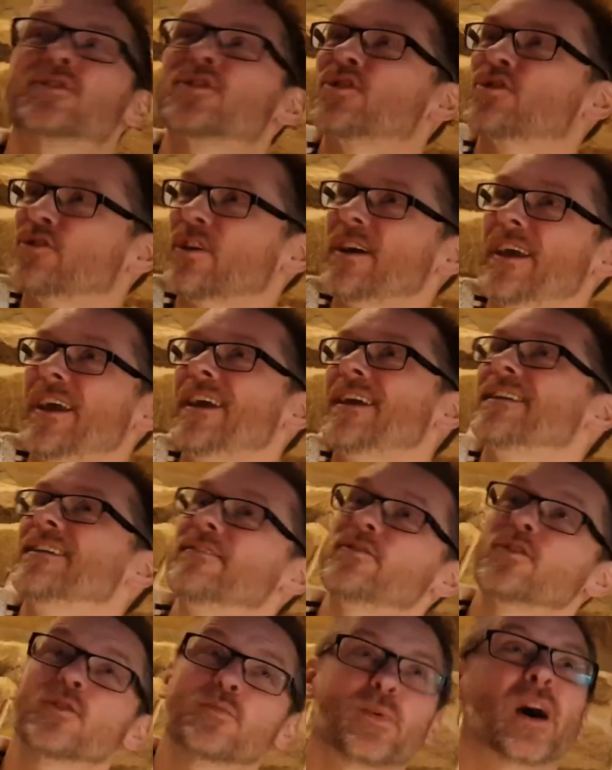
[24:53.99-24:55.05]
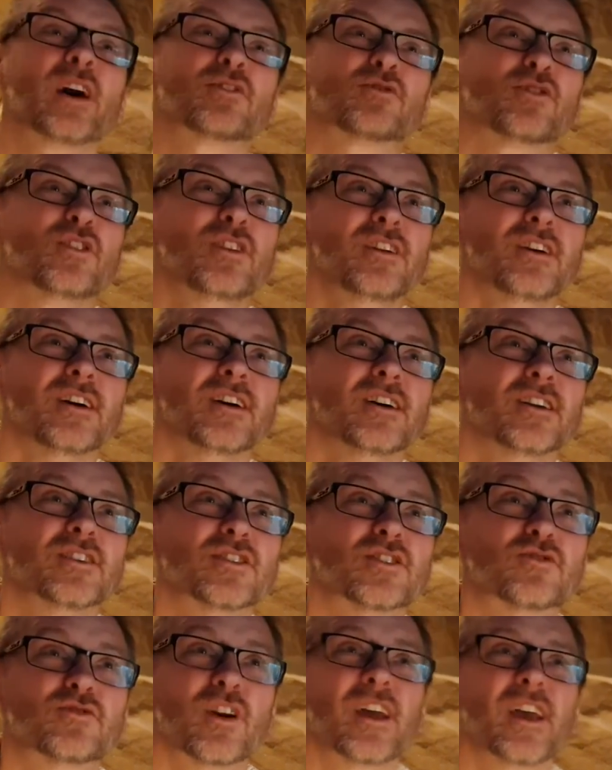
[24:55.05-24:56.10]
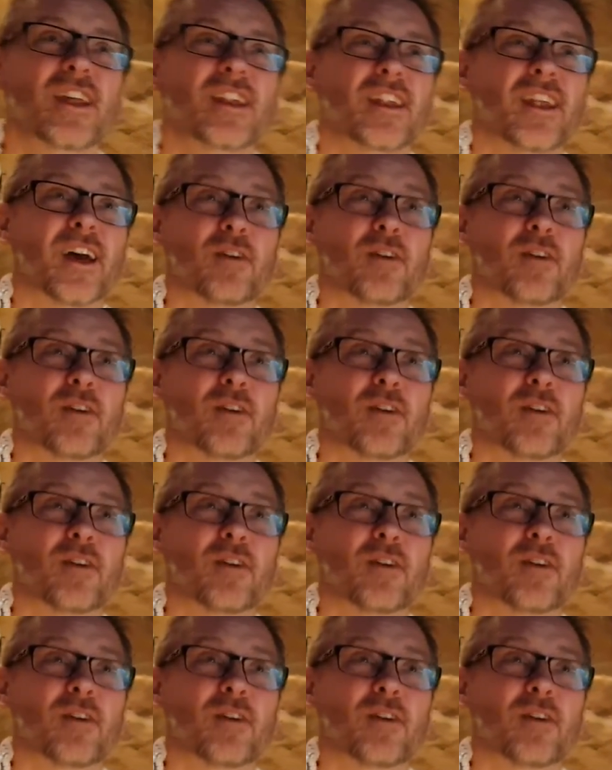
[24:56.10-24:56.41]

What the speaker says: straight in. If you're a Patreon, straight in now.